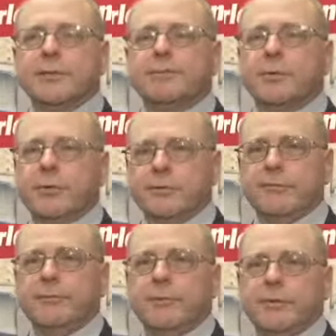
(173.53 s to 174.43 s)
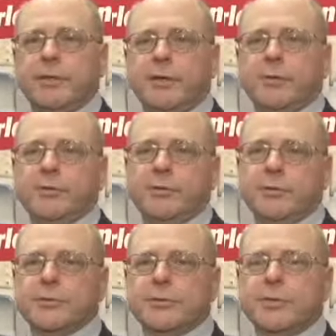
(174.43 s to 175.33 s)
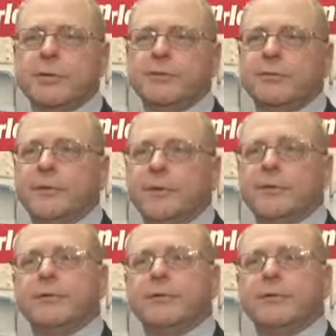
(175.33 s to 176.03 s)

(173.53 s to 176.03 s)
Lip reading: It's important for the owners of,